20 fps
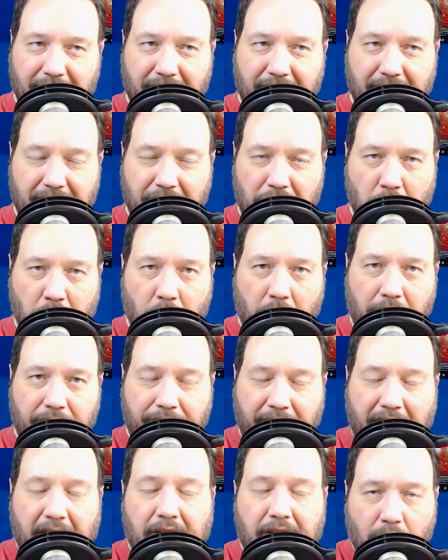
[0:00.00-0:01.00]
You're
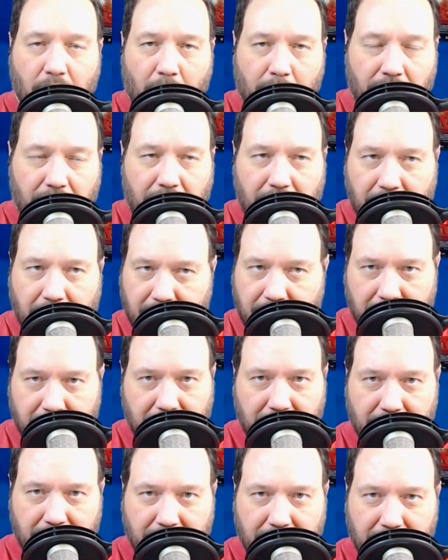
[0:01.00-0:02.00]
valuable.
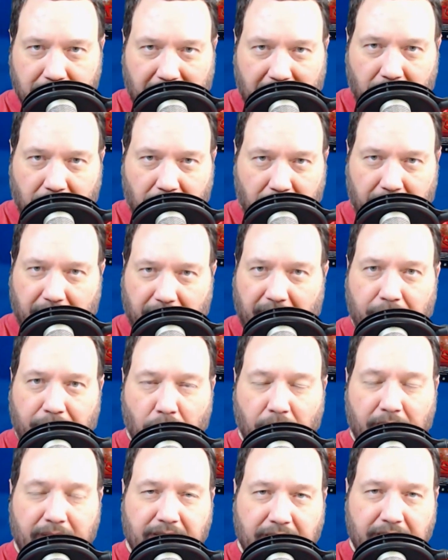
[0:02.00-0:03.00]
If you're
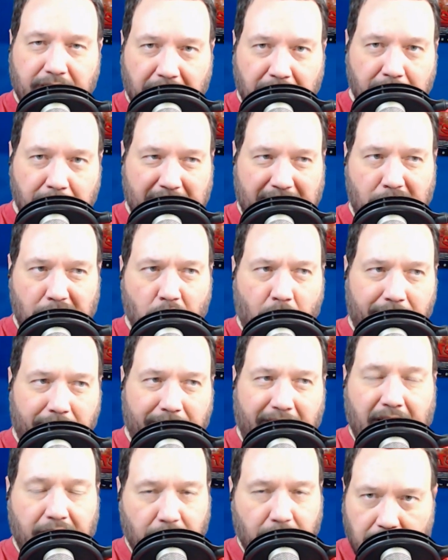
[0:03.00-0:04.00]
listening to me, you're
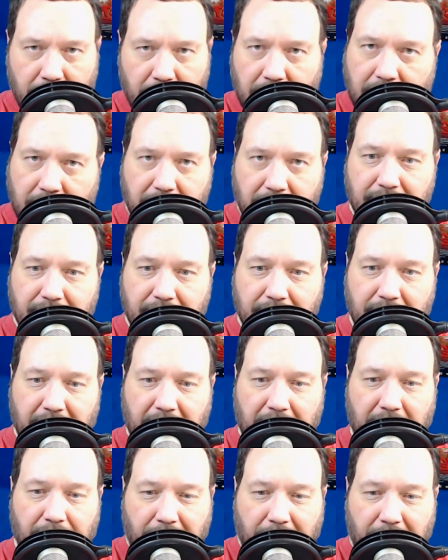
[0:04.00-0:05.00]
valuable.
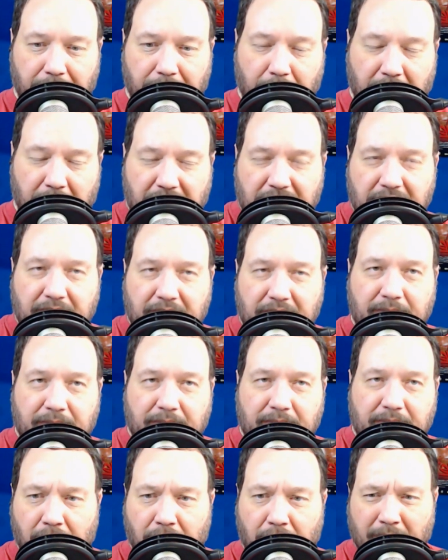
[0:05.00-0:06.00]
We just may
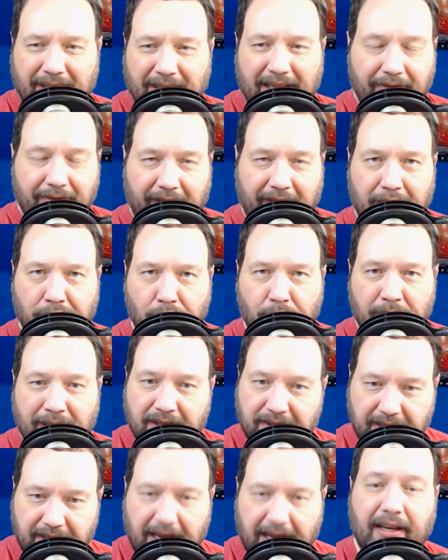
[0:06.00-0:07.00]
not know what that value
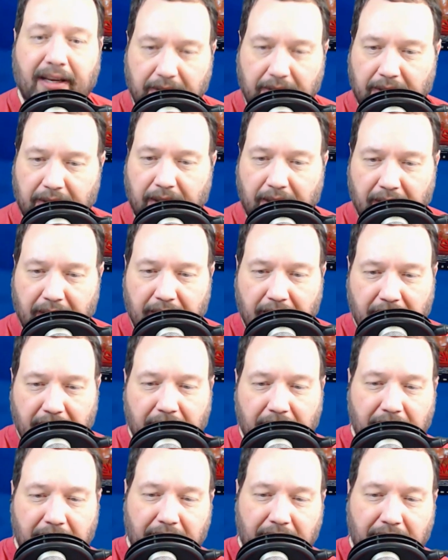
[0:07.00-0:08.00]
is yet.
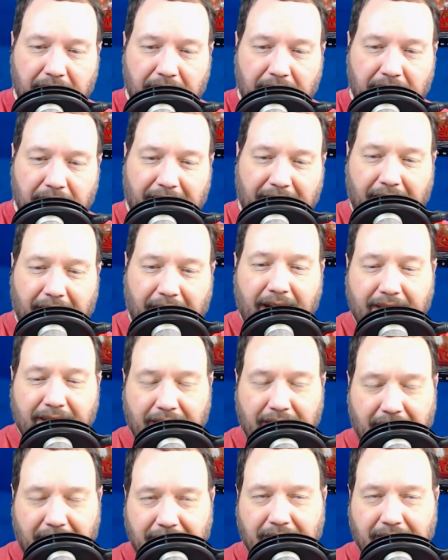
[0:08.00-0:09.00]
And I like
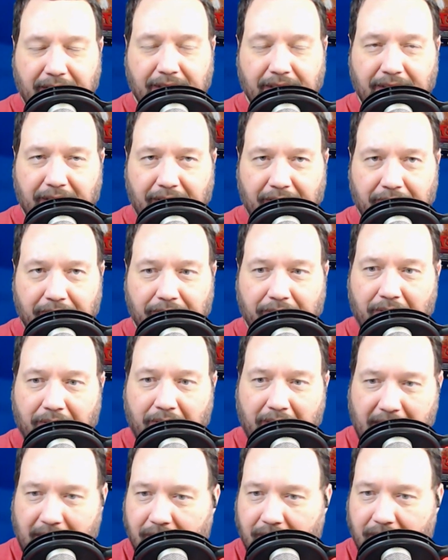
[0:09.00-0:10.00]
the idea of
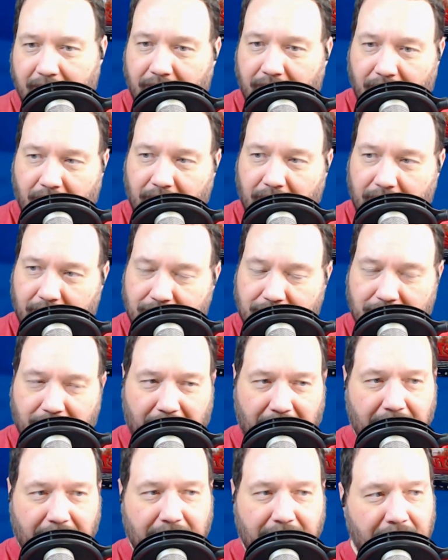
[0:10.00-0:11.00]
thinking along those
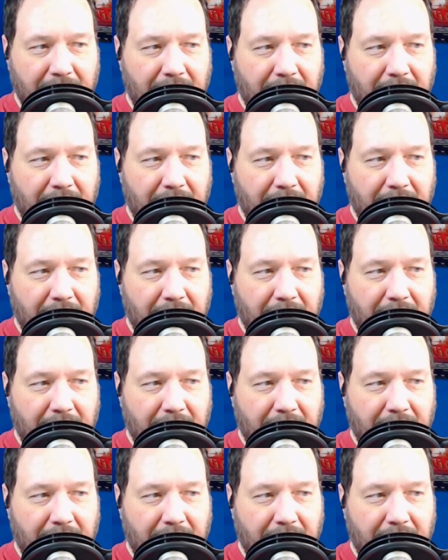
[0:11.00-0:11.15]
lines.